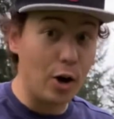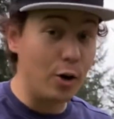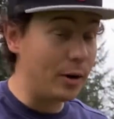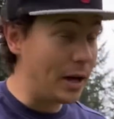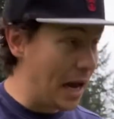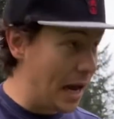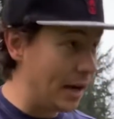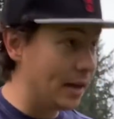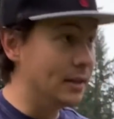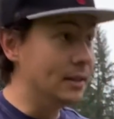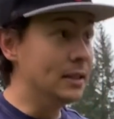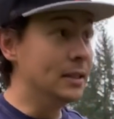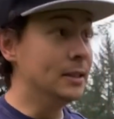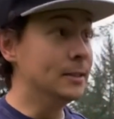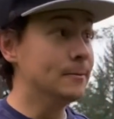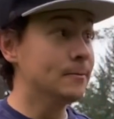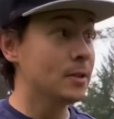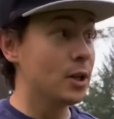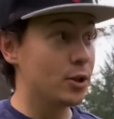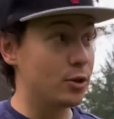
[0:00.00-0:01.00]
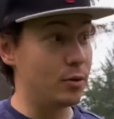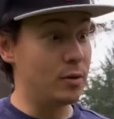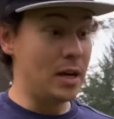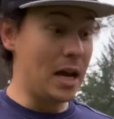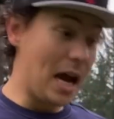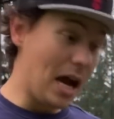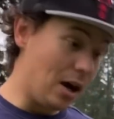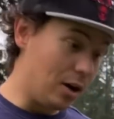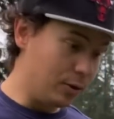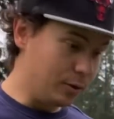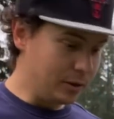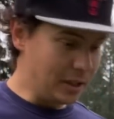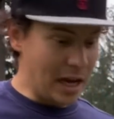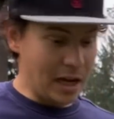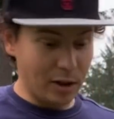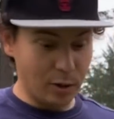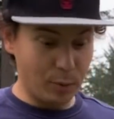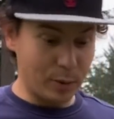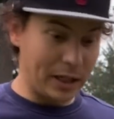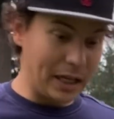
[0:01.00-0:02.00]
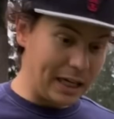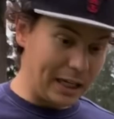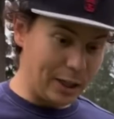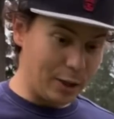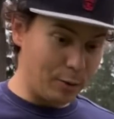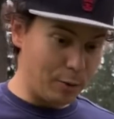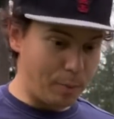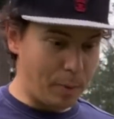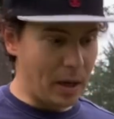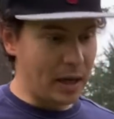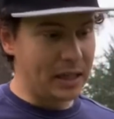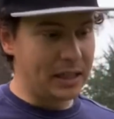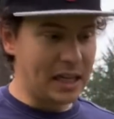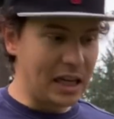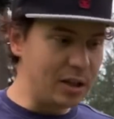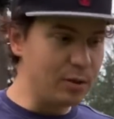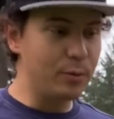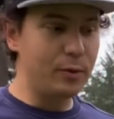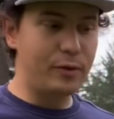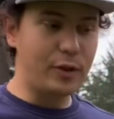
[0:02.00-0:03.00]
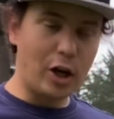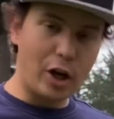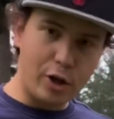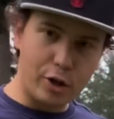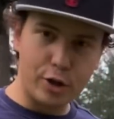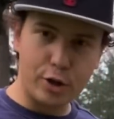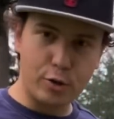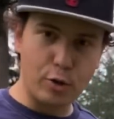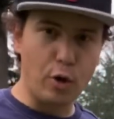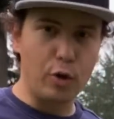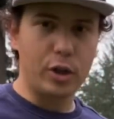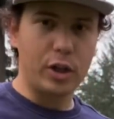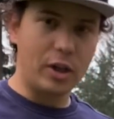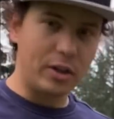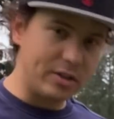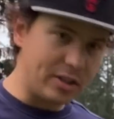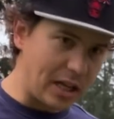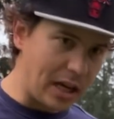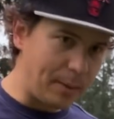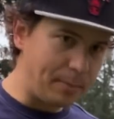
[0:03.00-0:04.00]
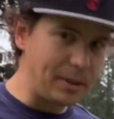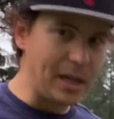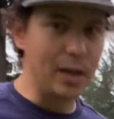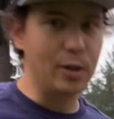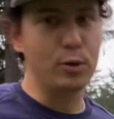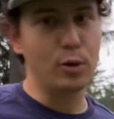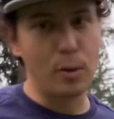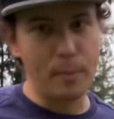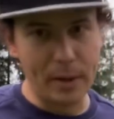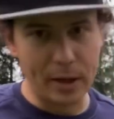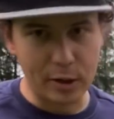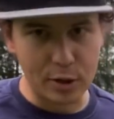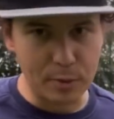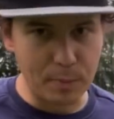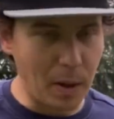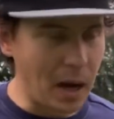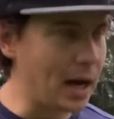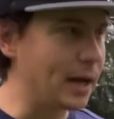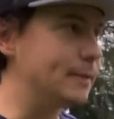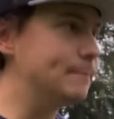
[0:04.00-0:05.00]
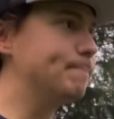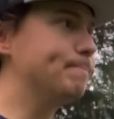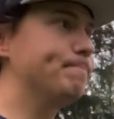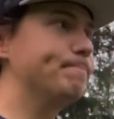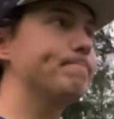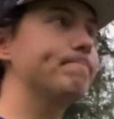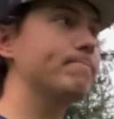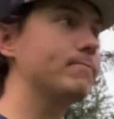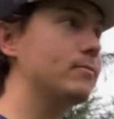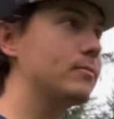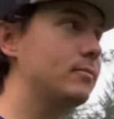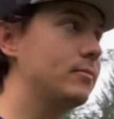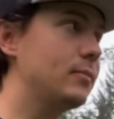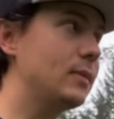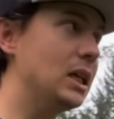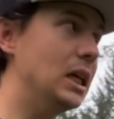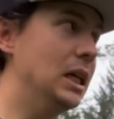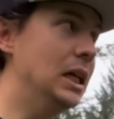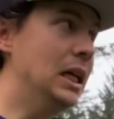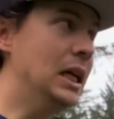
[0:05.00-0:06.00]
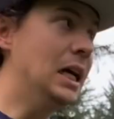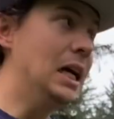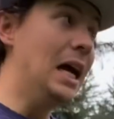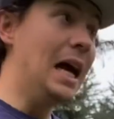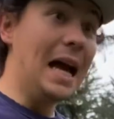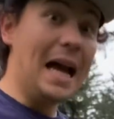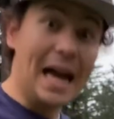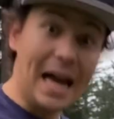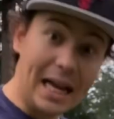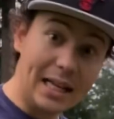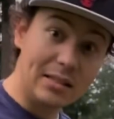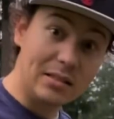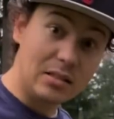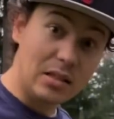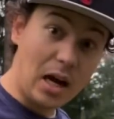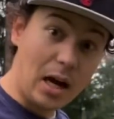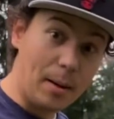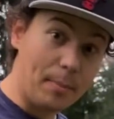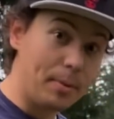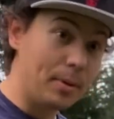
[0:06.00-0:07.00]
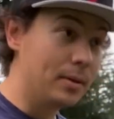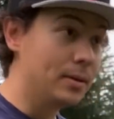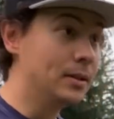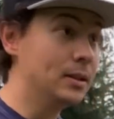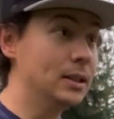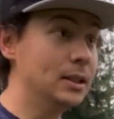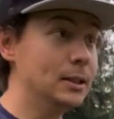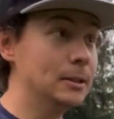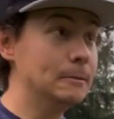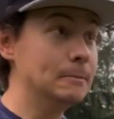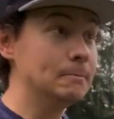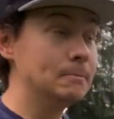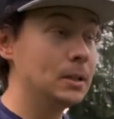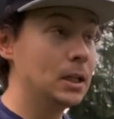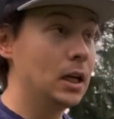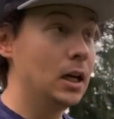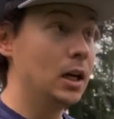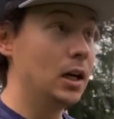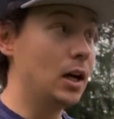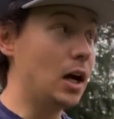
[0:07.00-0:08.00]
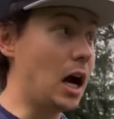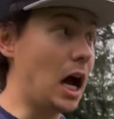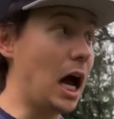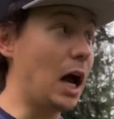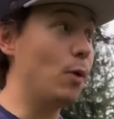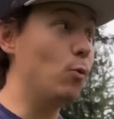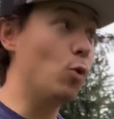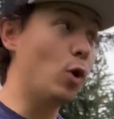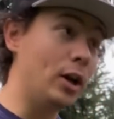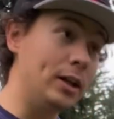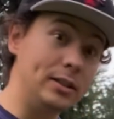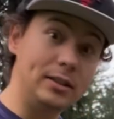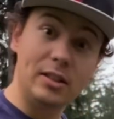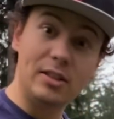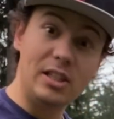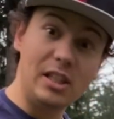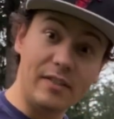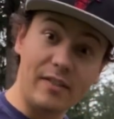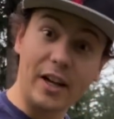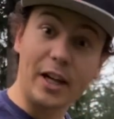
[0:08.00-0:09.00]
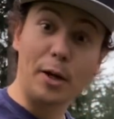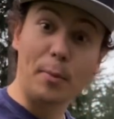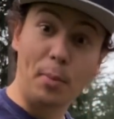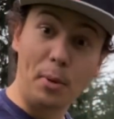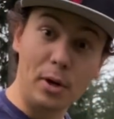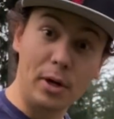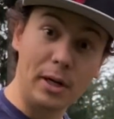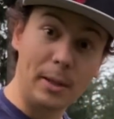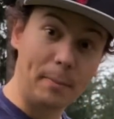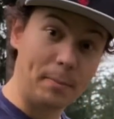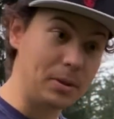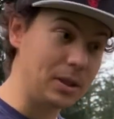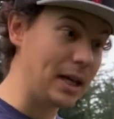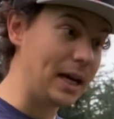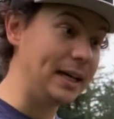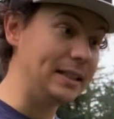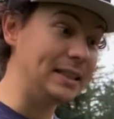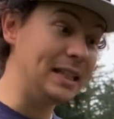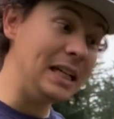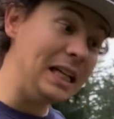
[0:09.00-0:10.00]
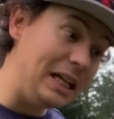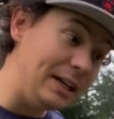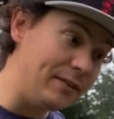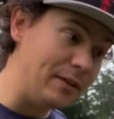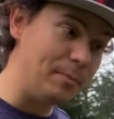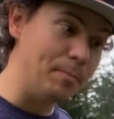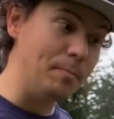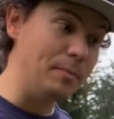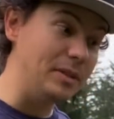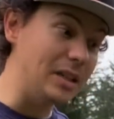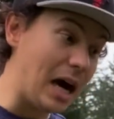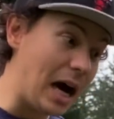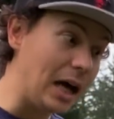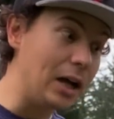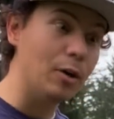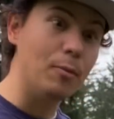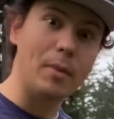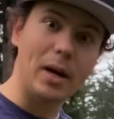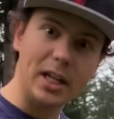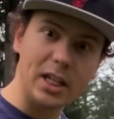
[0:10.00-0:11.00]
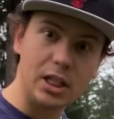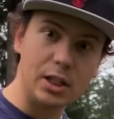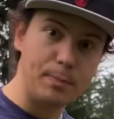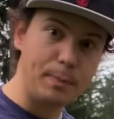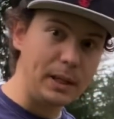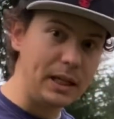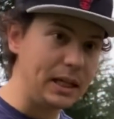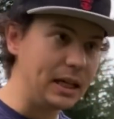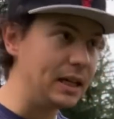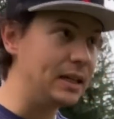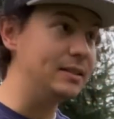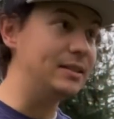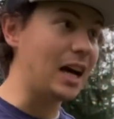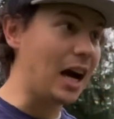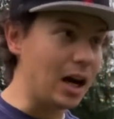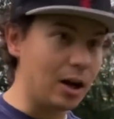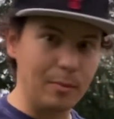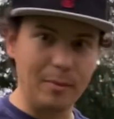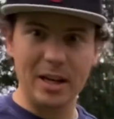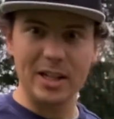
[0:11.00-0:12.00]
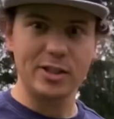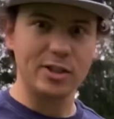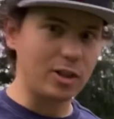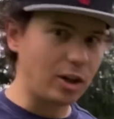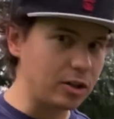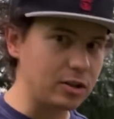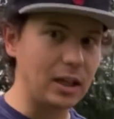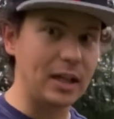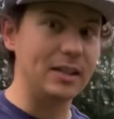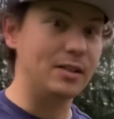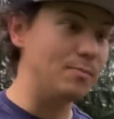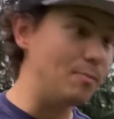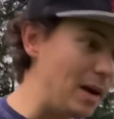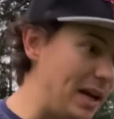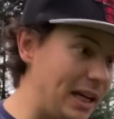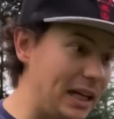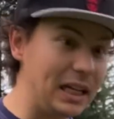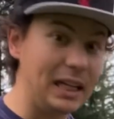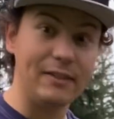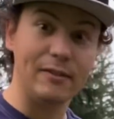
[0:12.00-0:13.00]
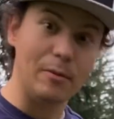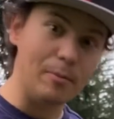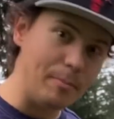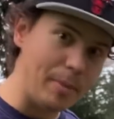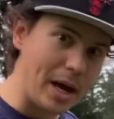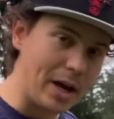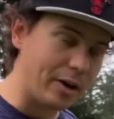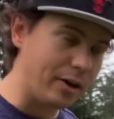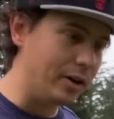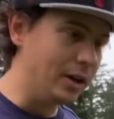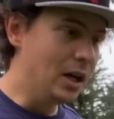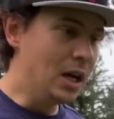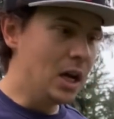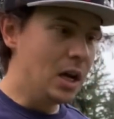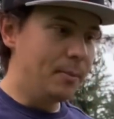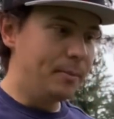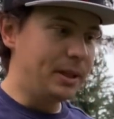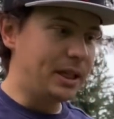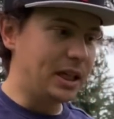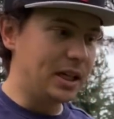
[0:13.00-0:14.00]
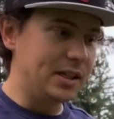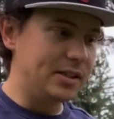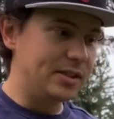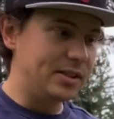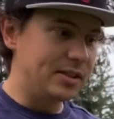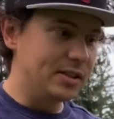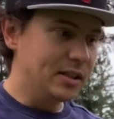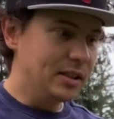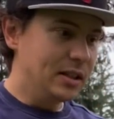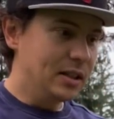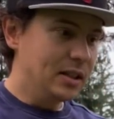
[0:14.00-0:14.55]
okay, so now, now that we're getting good with putting, now that we've got our stroke and our setup down to a better spot, heads up I wanted to see if I could put it in play to even dial my speed in, dial my start lines, make it even better because